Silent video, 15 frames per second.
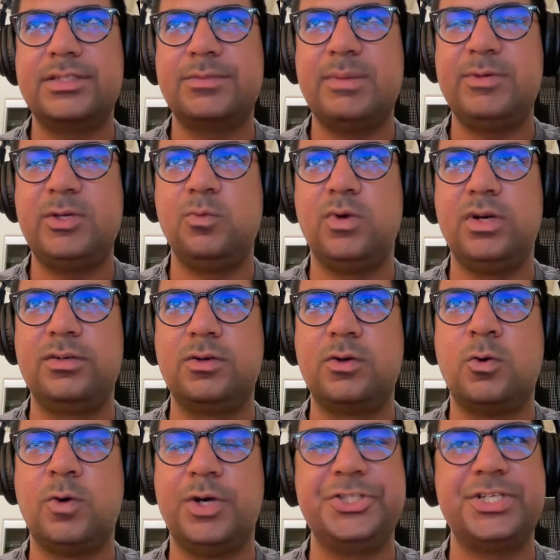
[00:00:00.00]
guess maybe one
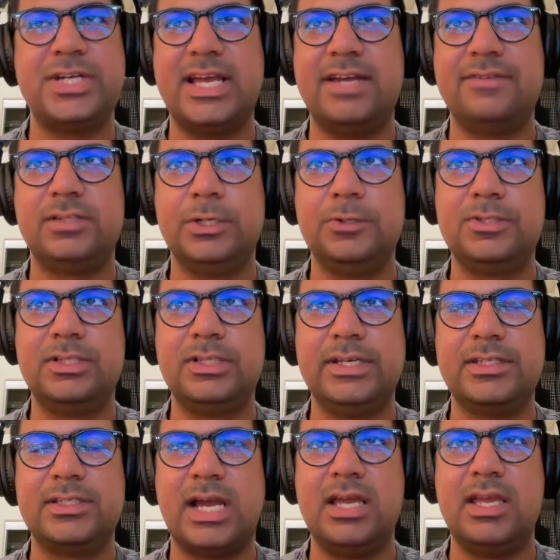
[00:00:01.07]
question I have locally
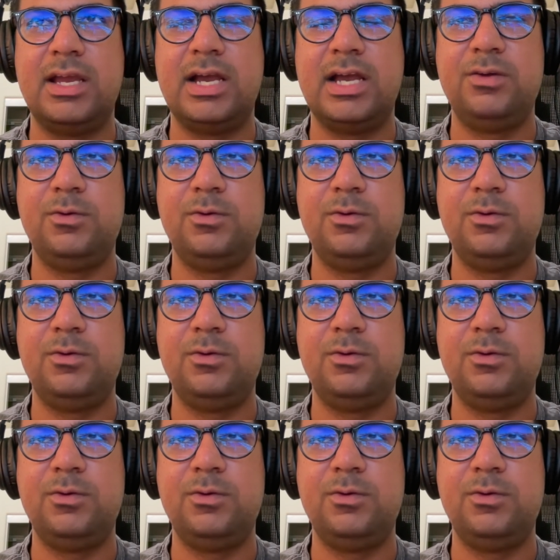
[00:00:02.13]
is I